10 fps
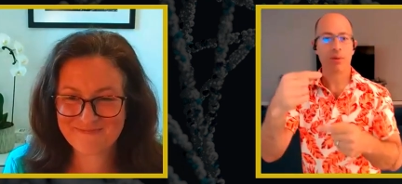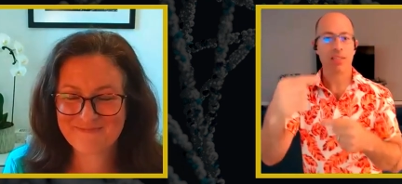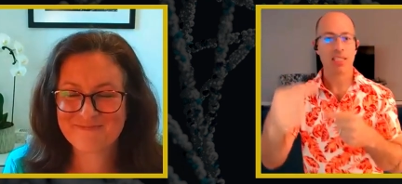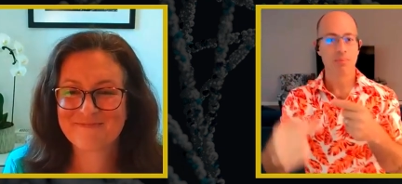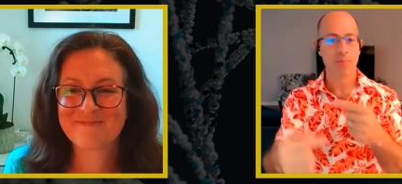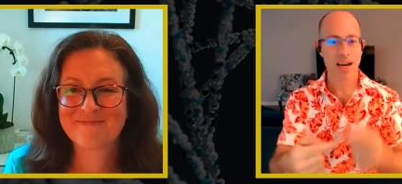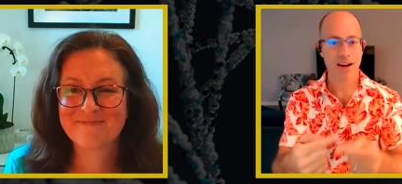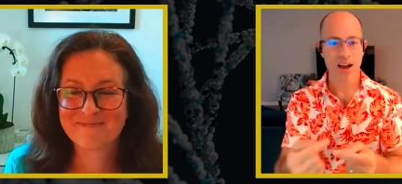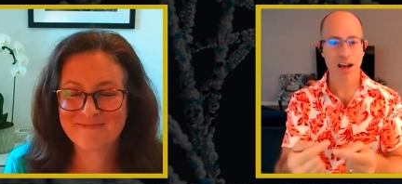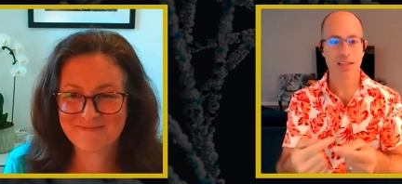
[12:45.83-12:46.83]
Speaker 1: with these
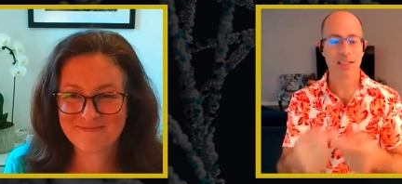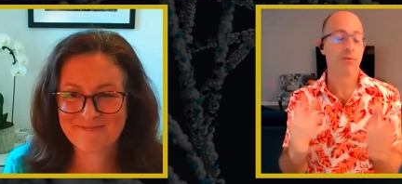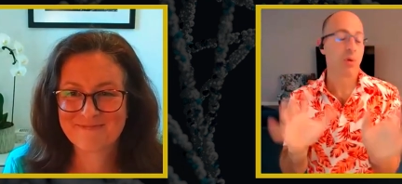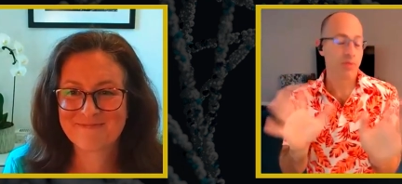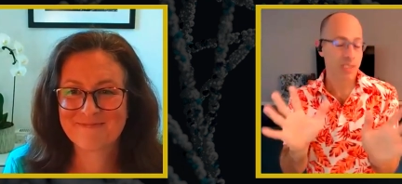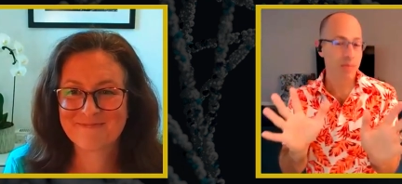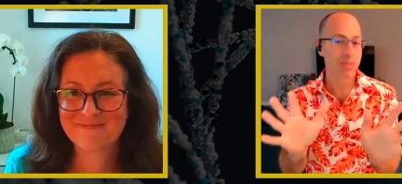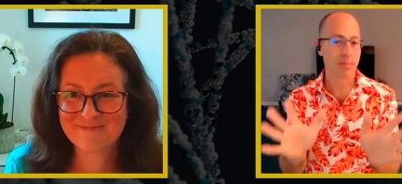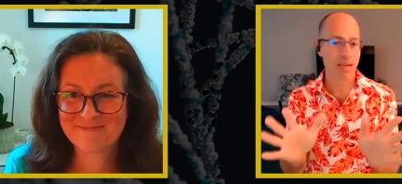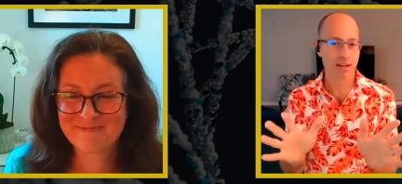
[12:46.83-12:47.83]
paradoxes, what seems
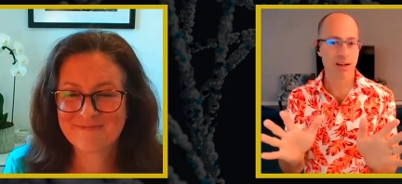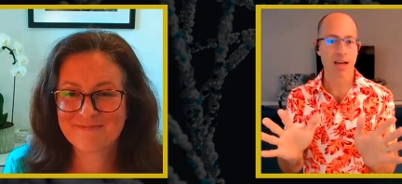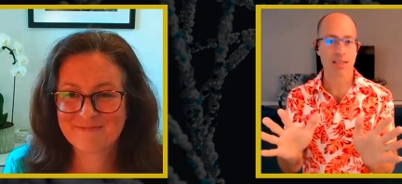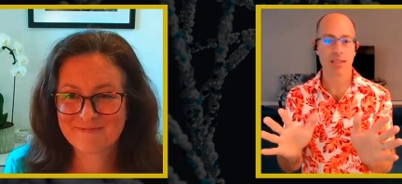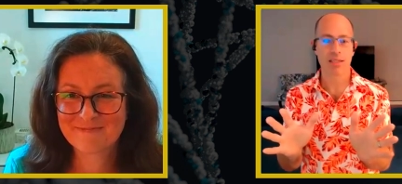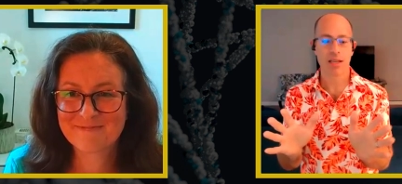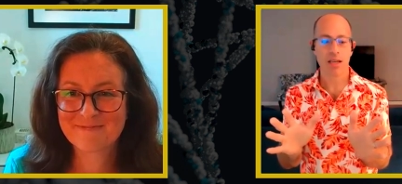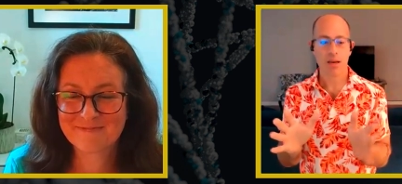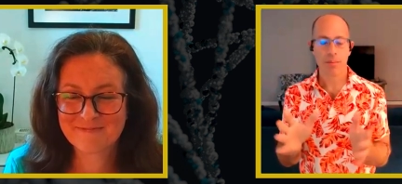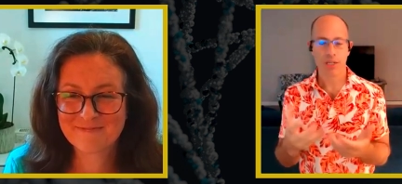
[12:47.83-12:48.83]
like paradoxes,
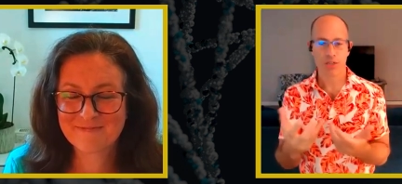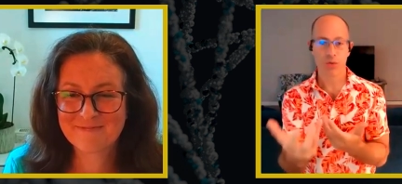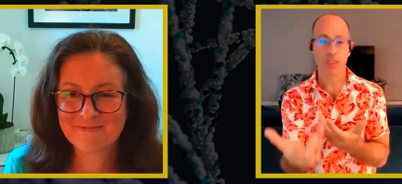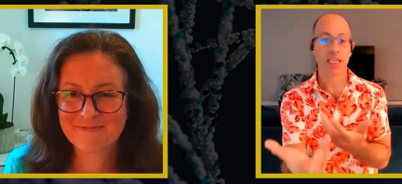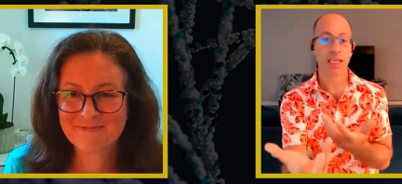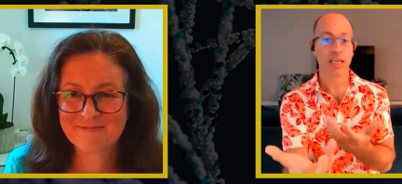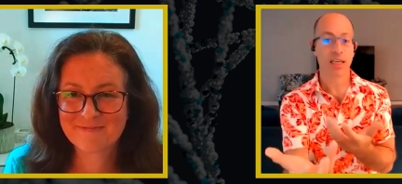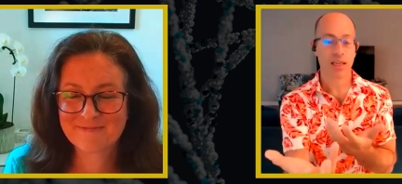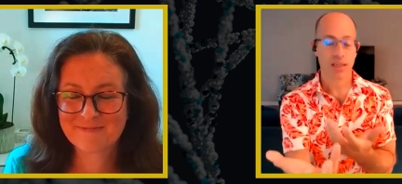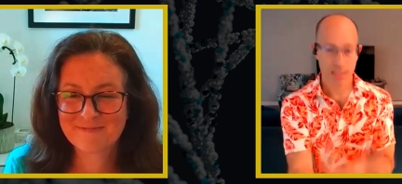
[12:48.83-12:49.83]
but is really
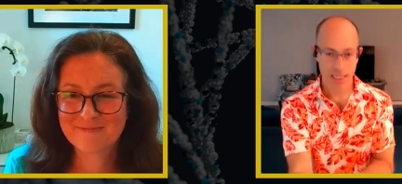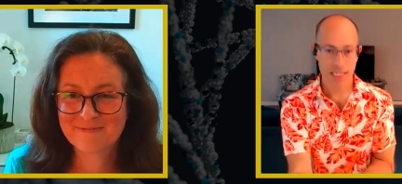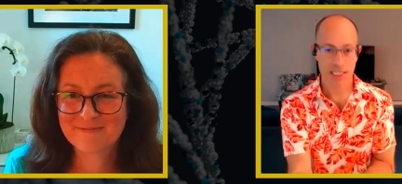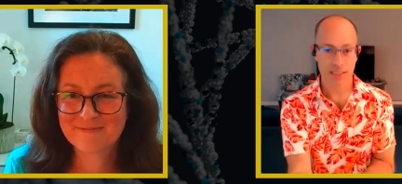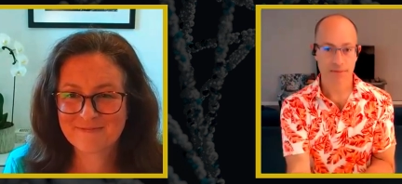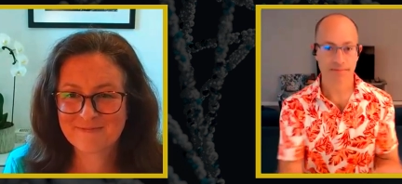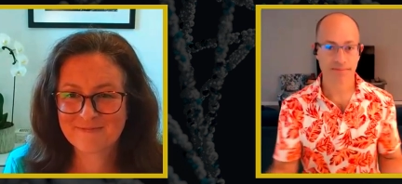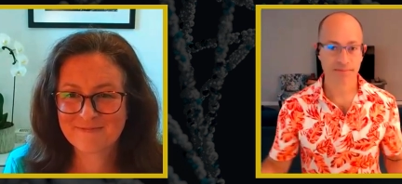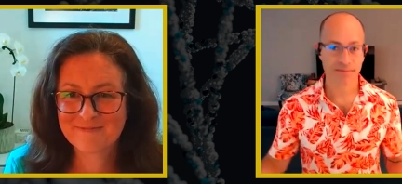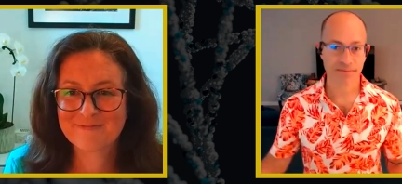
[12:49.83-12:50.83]
connection.
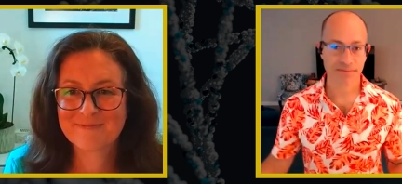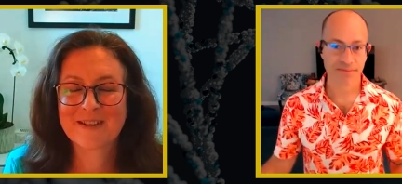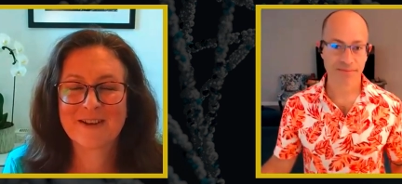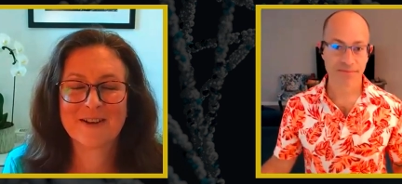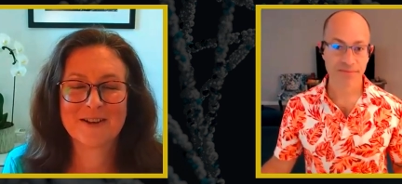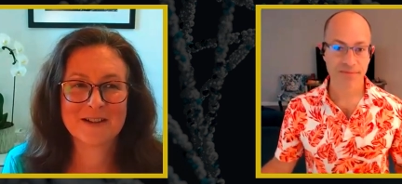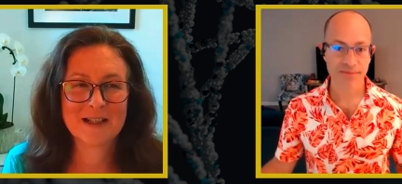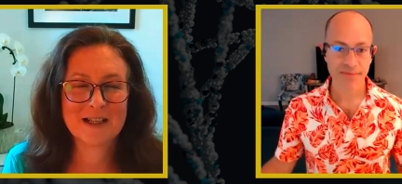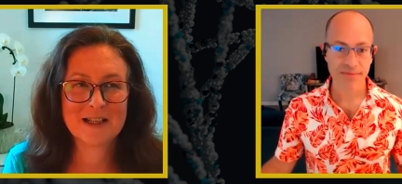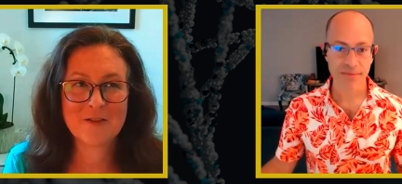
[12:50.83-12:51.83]

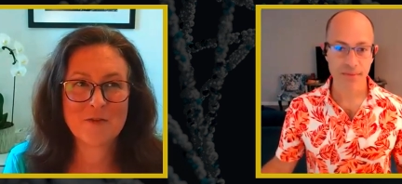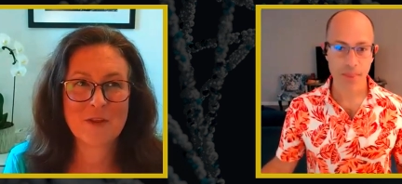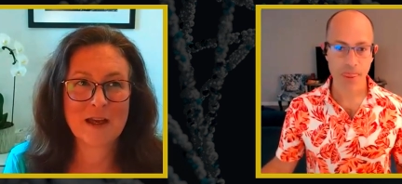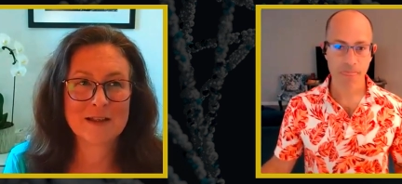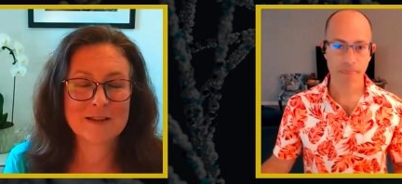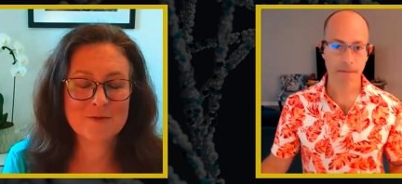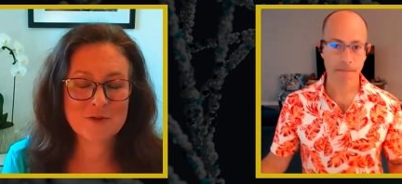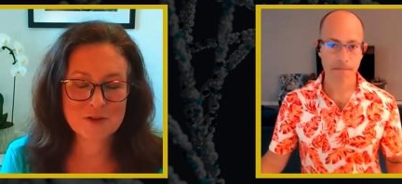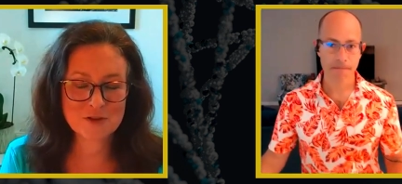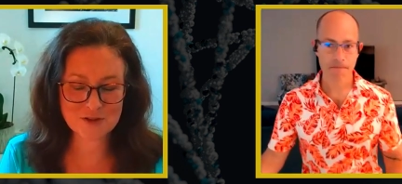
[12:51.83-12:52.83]
Speaker 2: I love that. You've
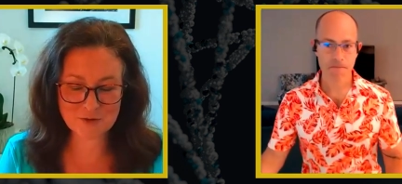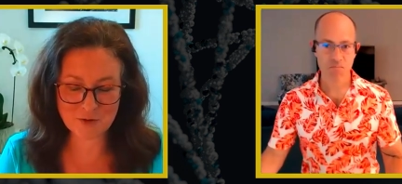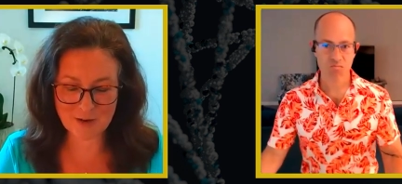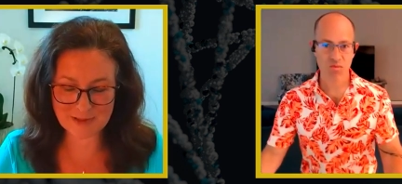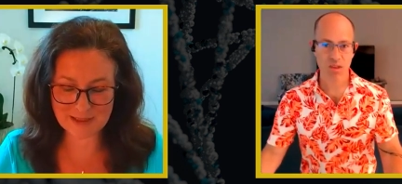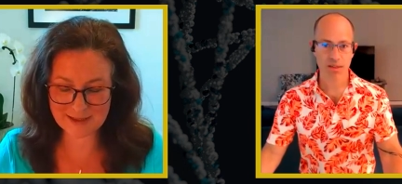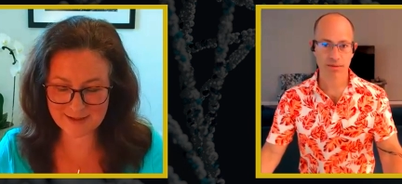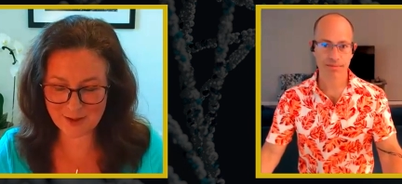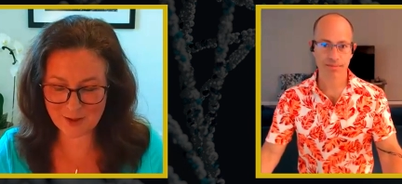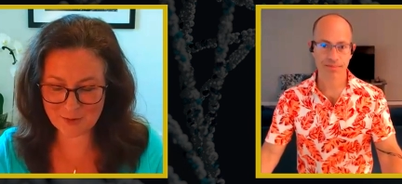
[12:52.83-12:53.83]
just described it
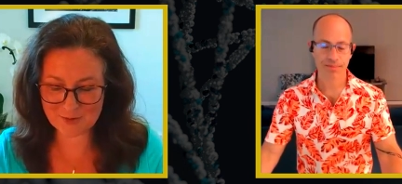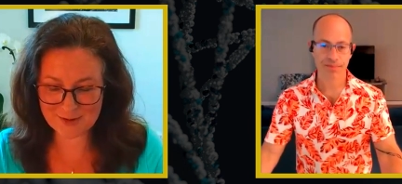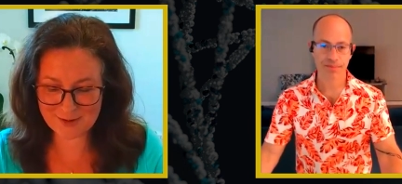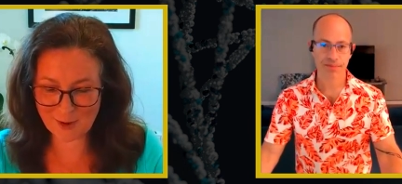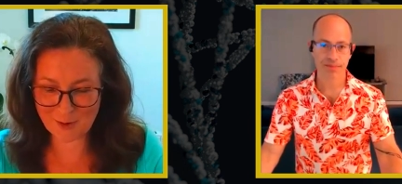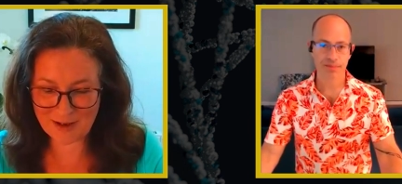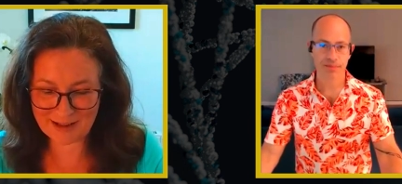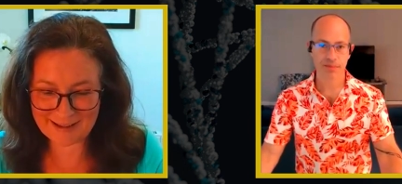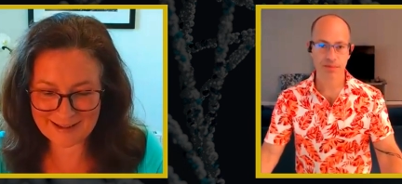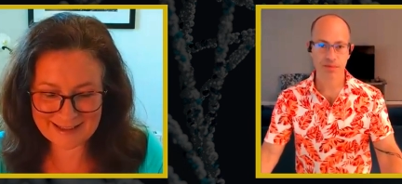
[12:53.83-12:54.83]
so well.
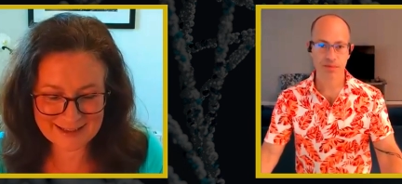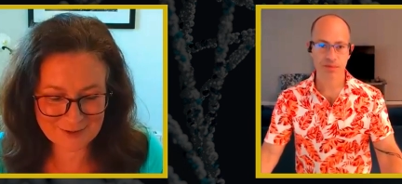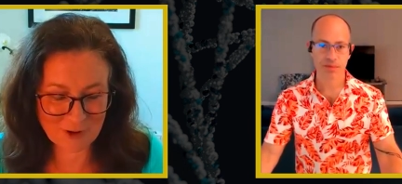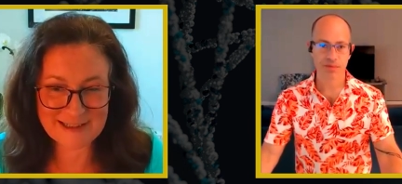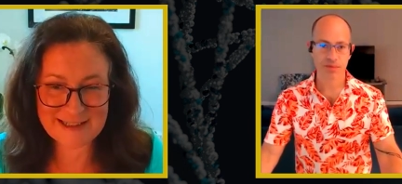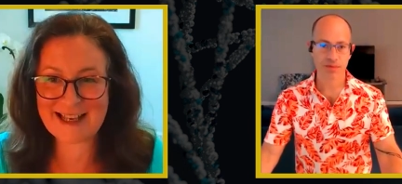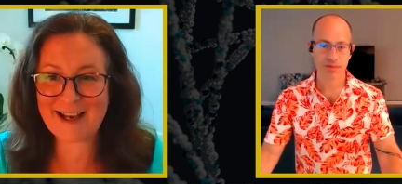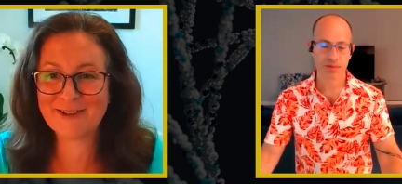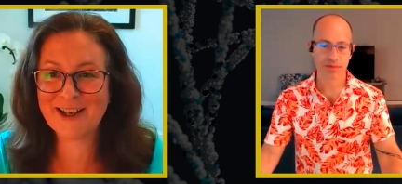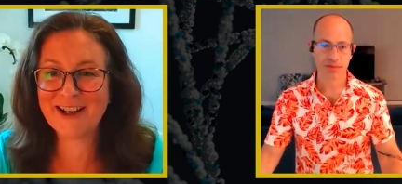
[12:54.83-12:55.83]
I think it's a writer
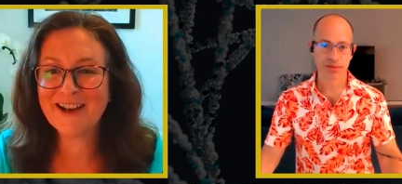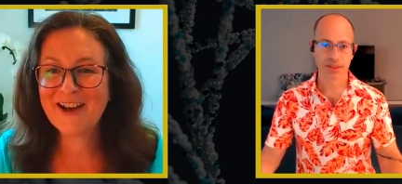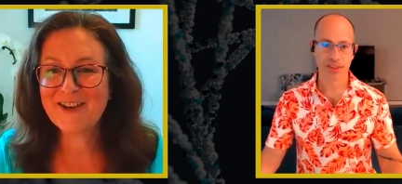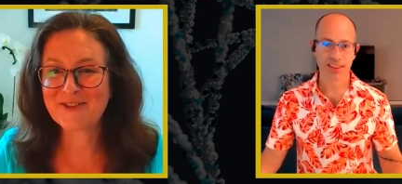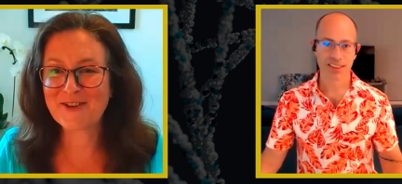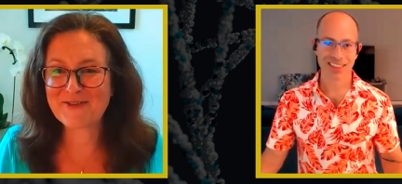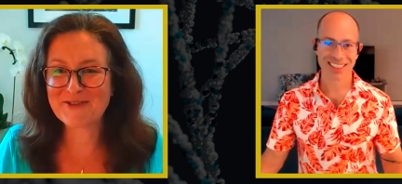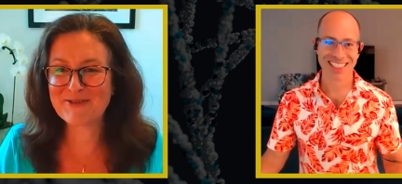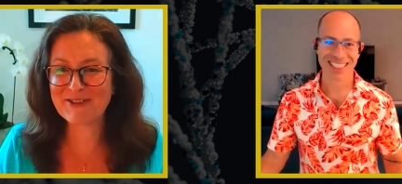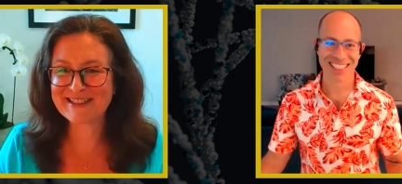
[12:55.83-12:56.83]
downer for
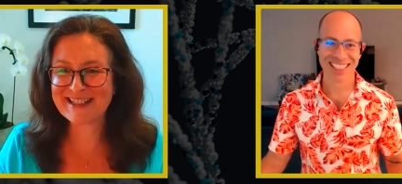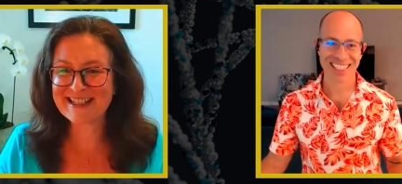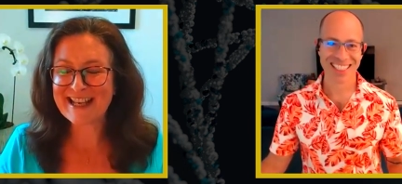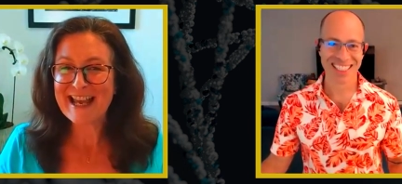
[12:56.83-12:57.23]
everybody.